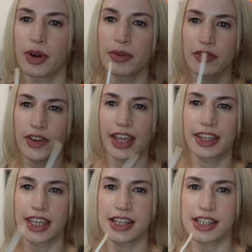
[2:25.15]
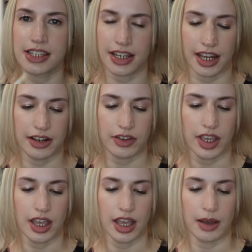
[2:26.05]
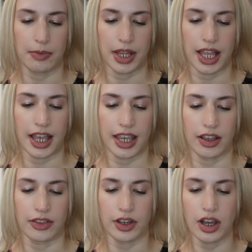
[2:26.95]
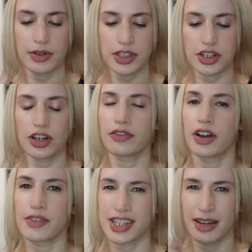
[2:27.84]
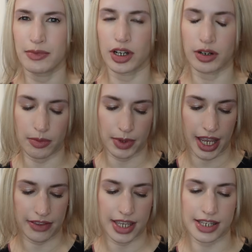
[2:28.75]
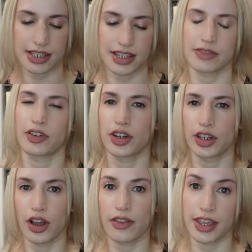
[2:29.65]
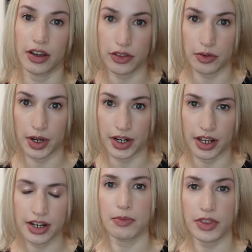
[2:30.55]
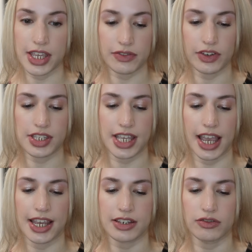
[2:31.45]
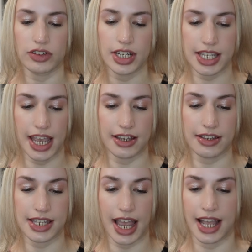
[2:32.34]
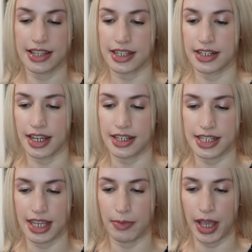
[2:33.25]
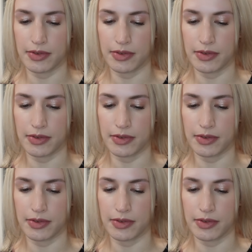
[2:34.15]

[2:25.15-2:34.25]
probably fairly easy to kind of apply on the go and stuff. Obviously, I'm not going to apply this because I've already got the other one on. But this full size retails at £19.